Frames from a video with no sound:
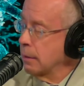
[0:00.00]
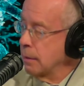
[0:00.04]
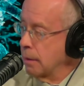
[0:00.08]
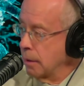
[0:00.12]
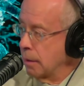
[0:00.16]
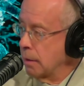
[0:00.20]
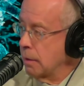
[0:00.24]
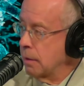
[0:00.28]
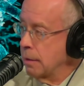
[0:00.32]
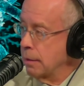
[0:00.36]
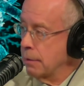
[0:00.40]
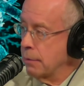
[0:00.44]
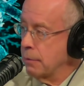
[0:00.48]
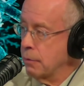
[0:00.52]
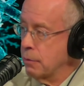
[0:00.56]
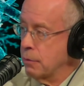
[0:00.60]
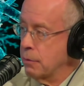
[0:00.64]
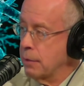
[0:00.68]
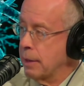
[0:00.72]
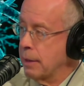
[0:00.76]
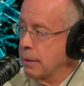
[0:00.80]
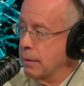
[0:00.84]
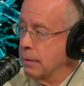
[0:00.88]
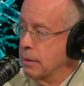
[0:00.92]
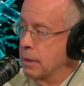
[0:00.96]
in clinical
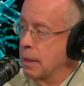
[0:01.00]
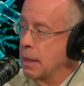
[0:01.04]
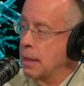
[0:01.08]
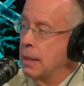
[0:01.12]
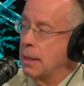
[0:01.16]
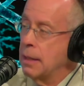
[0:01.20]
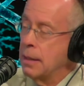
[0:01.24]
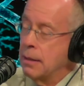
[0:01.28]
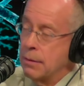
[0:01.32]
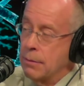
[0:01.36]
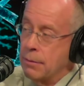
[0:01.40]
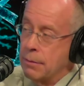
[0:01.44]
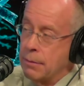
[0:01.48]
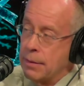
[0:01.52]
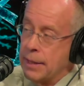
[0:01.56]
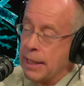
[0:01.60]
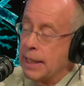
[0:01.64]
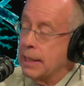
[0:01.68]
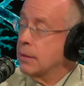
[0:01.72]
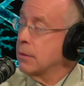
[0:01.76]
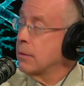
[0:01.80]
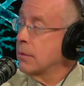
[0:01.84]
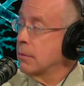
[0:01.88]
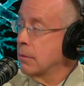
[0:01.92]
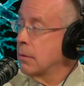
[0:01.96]
trials.
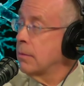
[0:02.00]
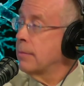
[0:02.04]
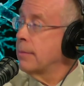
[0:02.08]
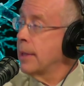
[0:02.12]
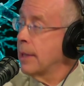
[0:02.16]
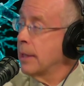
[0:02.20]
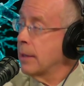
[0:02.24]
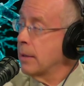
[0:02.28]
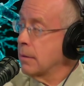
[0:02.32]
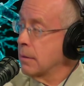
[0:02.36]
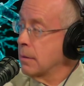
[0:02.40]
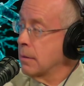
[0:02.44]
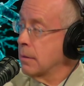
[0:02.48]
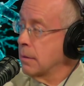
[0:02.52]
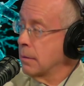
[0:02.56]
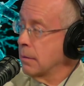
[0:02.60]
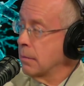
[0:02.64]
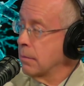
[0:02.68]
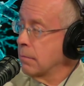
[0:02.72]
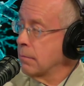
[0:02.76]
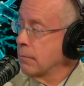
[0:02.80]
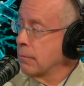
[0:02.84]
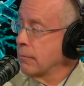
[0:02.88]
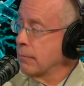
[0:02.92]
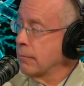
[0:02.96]
That's who it matters to.
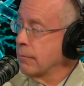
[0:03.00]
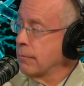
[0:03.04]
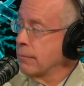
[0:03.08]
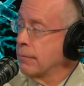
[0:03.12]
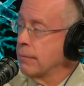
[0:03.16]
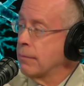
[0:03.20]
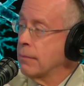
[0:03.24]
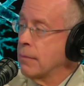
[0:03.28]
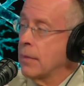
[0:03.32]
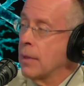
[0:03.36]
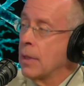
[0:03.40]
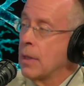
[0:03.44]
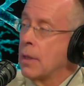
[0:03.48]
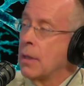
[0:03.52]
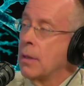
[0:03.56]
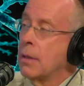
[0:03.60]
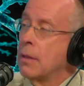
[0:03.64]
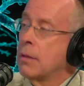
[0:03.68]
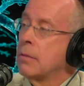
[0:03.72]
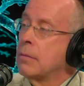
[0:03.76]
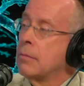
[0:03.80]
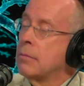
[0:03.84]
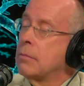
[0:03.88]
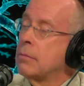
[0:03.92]
Mm. All right, we're